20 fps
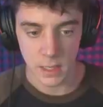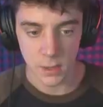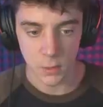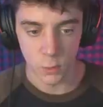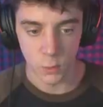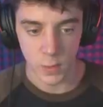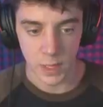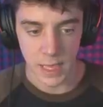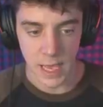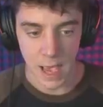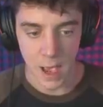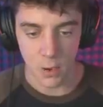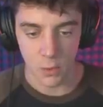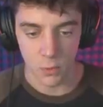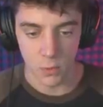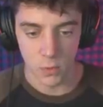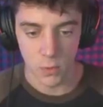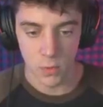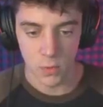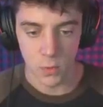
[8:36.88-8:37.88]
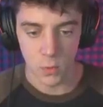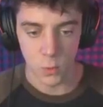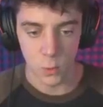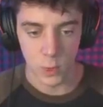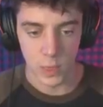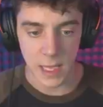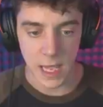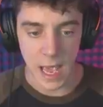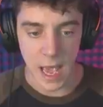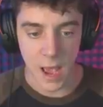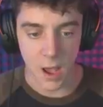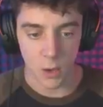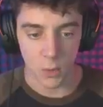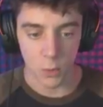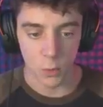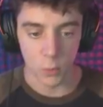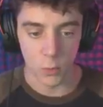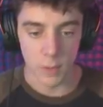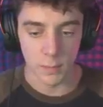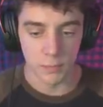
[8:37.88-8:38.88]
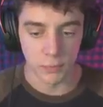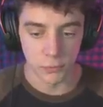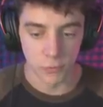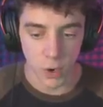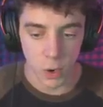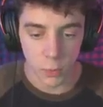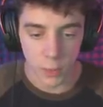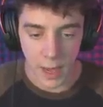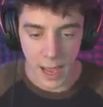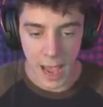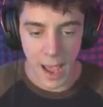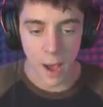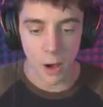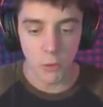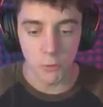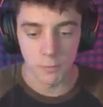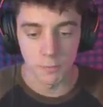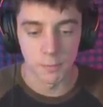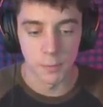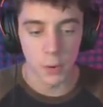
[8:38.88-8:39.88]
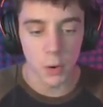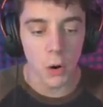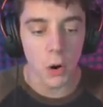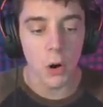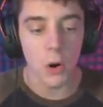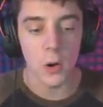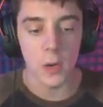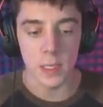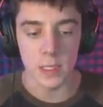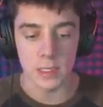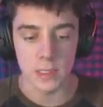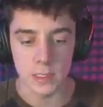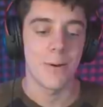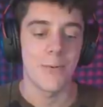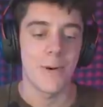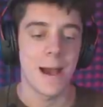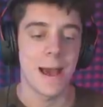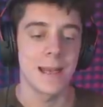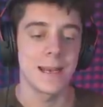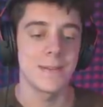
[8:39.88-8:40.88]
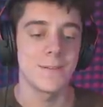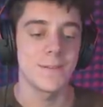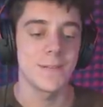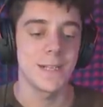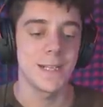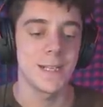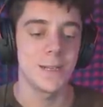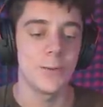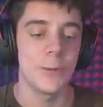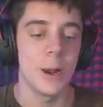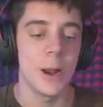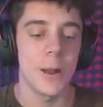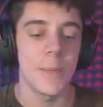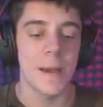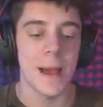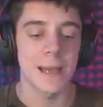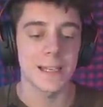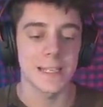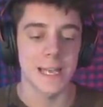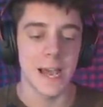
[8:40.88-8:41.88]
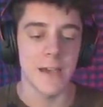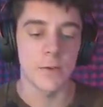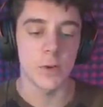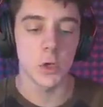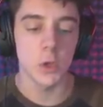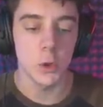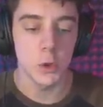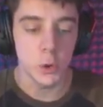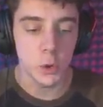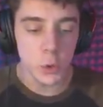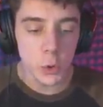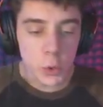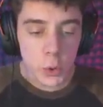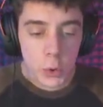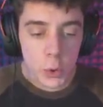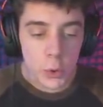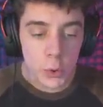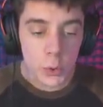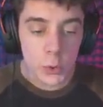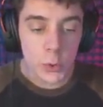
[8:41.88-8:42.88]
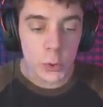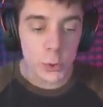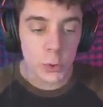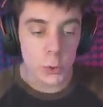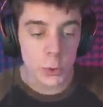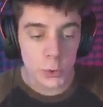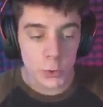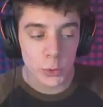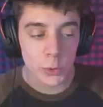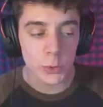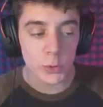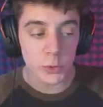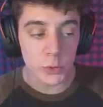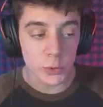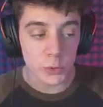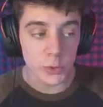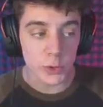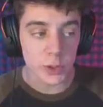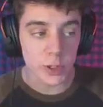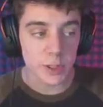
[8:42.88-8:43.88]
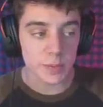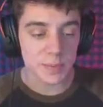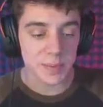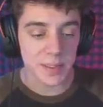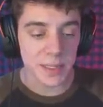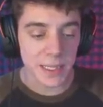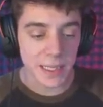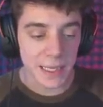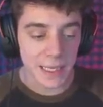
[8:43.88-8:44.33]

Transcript: And we out. We out. We broke out, boys. Wonderful. We're about to have a goose picnic.